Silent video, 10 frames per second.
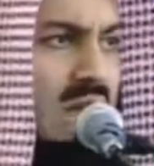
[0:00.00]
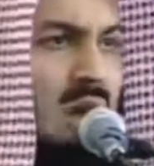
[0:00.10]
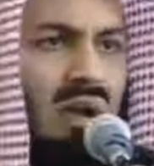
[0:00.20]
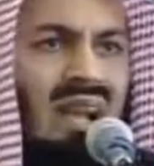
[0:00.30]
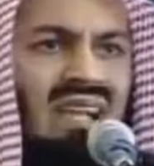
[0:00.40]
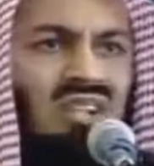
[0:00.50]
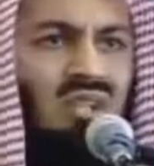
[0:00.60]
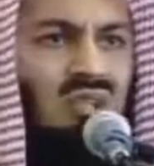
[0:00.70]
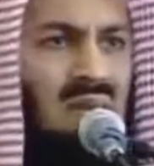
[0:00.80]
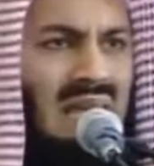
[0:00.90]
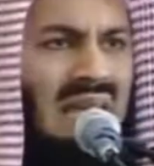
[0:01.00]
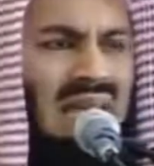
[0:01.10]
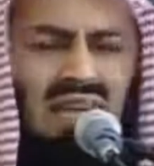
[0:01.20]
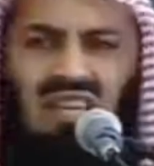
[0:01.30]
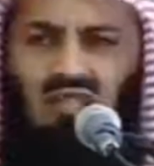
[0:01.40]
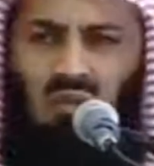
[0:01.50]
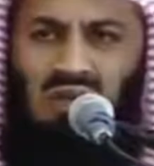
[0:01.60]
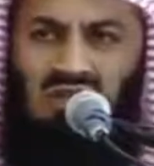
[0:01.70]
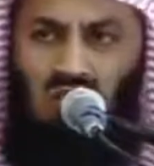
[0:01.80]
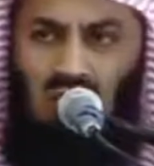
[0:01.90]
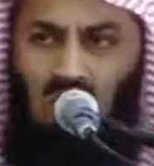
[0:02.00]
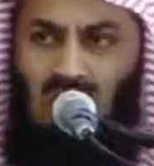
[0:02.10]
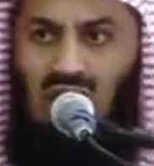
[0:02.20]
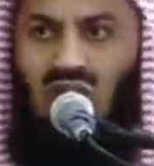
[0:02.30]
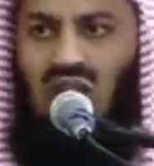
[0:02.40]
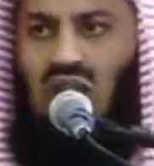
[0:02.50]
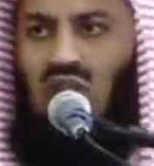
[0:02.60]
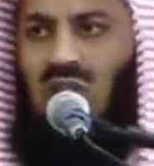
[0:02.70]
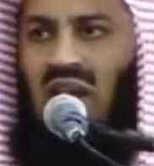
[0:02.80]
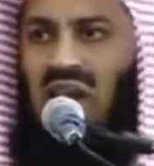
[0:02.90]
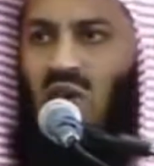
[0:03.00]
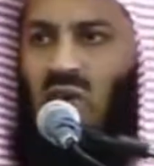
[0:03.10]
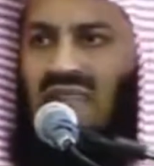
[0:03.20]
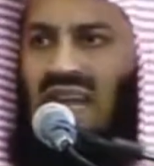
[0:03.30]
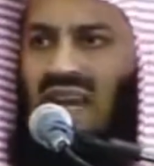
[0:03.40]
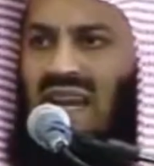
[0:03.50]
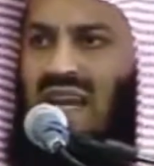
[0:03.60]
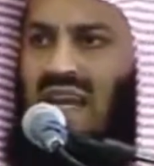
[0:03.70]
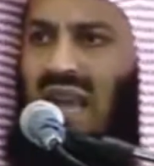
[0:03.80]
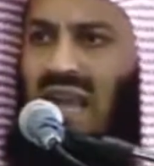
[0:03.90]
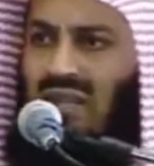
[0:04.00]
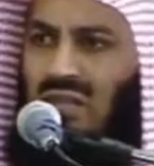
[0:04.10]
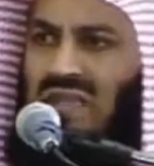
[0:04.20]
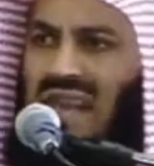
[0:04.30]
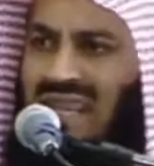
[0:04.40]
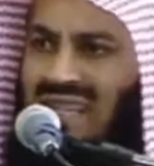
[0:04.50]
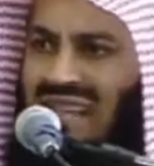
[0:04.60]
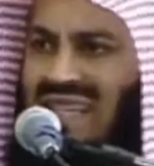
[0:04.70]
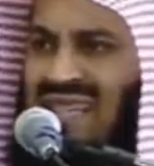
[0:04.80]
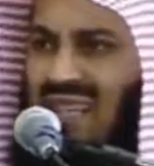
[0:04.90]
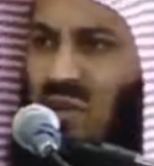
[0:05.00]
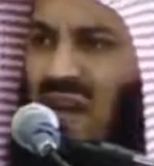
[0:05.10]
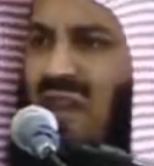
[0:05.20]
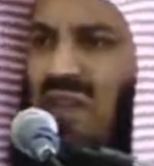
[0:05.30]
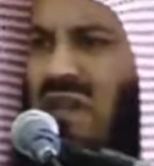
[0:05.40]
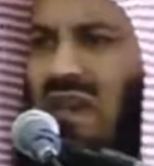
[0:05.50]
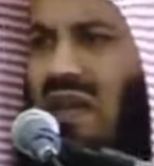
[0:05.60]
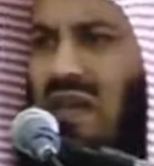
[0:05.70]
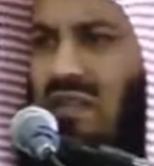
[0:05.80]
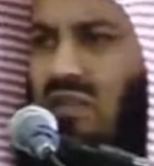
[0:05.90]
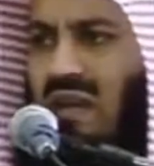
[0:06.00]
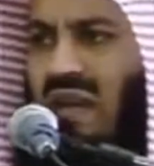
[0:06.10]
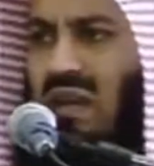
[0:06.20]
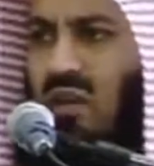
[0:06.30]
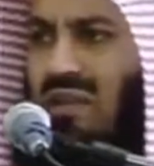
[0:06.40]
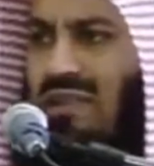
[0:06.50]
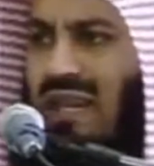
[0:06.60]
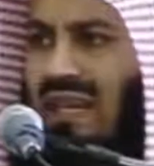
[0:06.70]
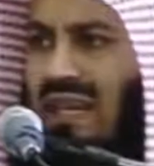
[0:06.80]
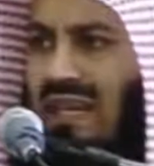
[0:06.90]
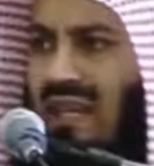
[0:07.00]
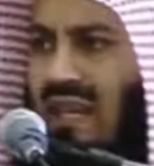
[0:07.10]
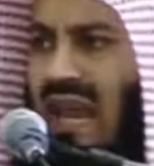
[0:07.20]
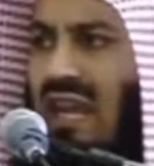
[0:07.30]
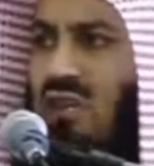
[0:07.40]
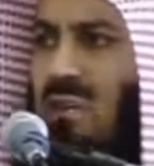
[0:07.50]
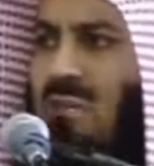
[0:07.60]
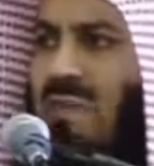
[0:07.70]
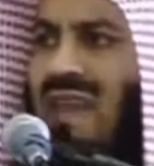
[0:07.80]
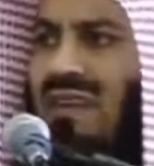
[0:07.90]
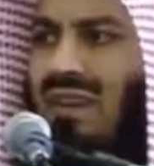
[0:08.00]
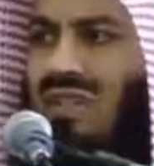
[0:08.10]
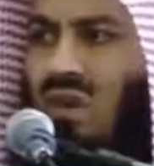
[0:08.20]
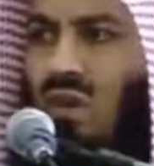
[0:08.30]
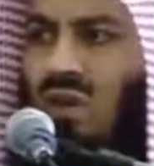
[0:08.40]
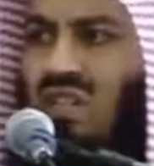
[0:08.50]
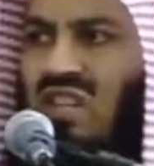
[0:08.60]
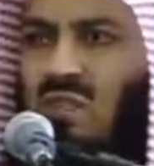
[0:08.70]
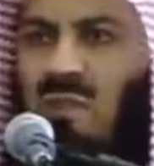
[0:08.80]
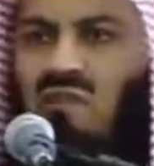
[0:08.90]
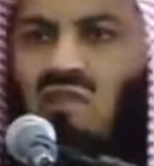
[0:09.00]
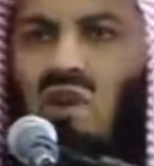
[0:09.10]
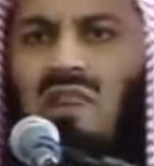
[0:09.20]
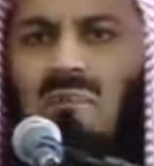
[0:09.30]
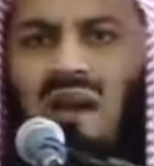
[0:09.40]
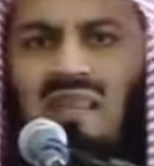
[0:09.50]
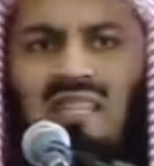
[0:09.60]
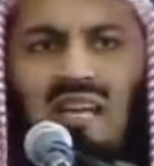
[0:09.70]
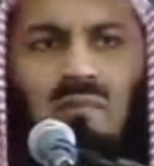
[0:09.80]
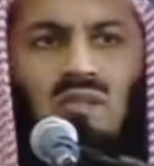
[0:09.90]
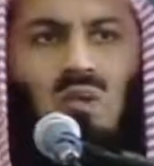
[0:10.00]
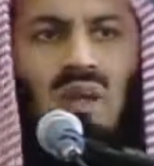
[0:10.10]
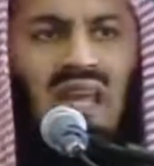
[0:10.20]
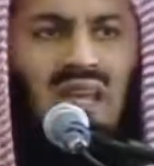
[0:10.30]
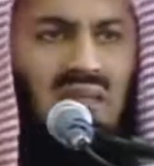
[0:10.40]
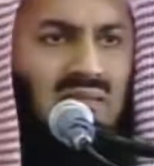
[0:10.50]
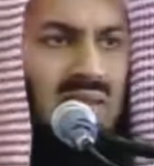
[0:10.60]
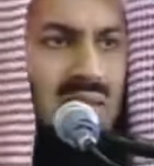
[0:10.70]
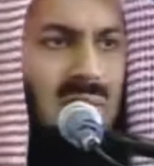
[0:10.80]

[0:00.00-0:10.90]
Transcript: Our lunch today is to listen to the word of Allah subhanahu wa ta'ala and to digest the word of Allah subhanahu wa ta'ala and to make resolutions before the month comes to an end